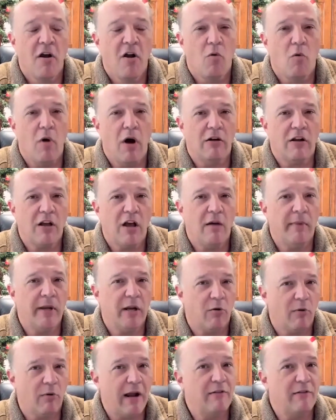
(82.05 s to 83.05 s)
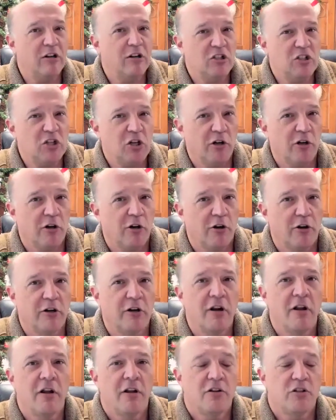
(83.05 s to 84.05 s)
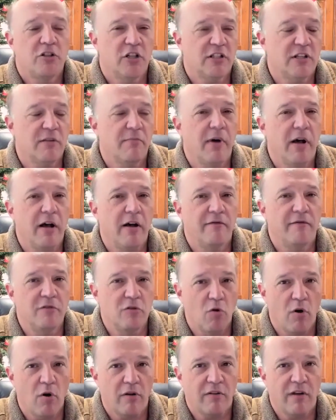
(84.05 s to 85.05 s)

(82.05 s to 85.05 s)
while coming around a turn just above North